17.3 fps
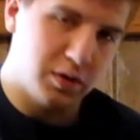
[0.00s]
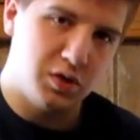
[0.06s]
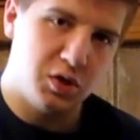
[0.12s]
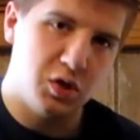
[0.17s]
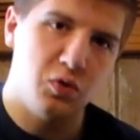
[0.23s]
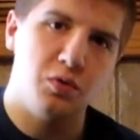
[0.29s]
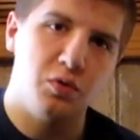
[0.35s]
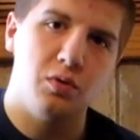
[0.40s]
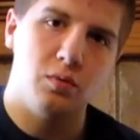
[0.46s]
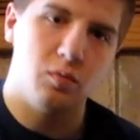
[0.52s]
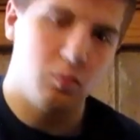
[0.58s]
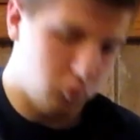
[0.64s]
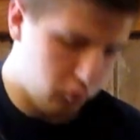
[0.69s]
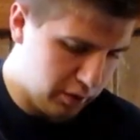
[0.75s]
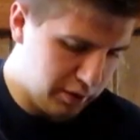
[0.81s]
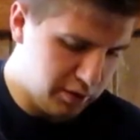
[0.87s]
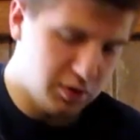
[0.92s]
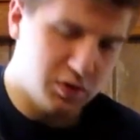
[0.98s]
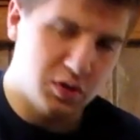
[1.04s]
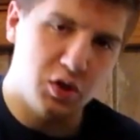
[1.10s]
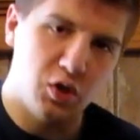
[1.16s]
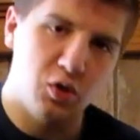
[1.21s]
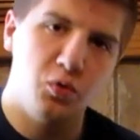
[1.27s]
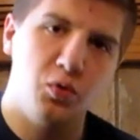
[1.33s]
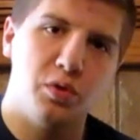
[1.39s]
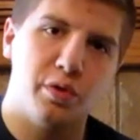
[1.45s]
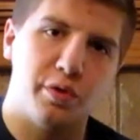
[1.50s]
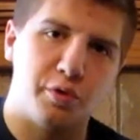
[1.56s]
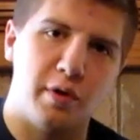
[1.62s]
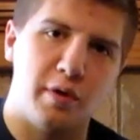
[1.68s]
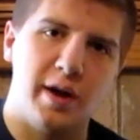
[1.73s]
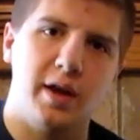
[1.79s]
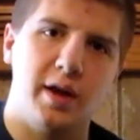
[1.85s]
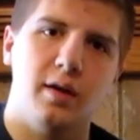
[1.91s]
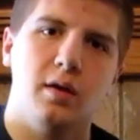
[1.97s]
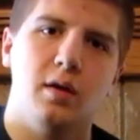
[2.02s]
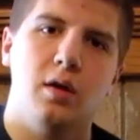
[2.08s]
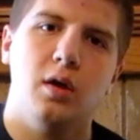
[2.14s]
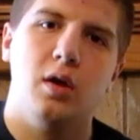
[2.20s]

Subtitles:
2, 1, 2, 3,